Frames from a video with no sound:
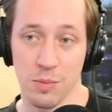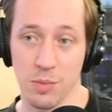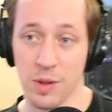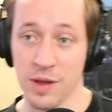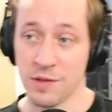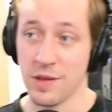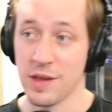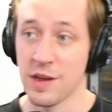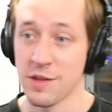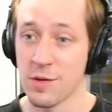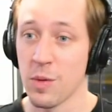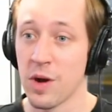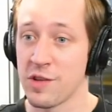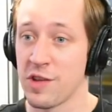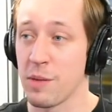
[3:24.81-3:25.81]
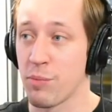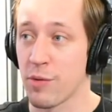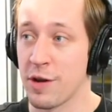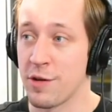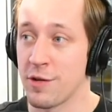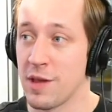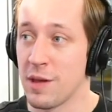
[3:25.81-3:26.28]
Plus, you guys like, are watching like
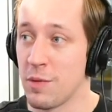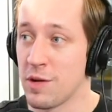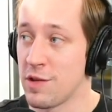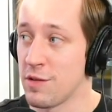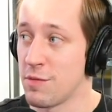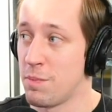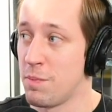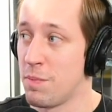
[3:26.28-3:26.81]
Bridgerton, which is